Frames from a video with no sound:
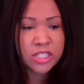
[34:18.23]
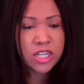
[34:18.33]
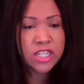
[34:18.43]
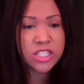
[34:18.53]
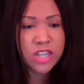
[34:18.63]

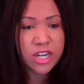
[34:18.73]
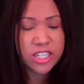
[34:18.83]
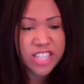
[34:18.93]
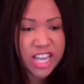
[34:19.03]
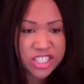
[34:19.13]
Until he
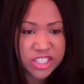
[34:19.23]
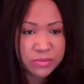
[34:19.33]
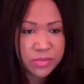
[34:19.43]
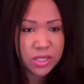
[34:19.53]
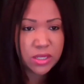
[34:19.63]
started
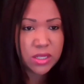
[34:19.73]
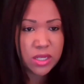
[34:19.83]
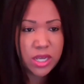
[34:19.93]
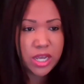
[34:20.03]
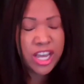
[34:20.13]
touching me
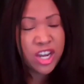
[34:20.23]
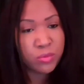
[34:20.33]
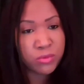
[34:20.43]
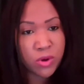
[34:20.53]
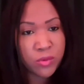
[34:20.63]

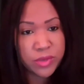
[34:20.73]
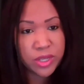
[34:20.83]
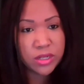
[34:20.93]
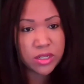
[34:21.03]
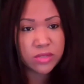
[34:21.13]

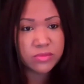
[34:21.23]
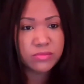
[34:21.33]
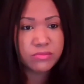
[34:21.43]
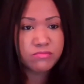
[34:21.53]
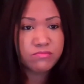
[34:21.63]
inappropriately.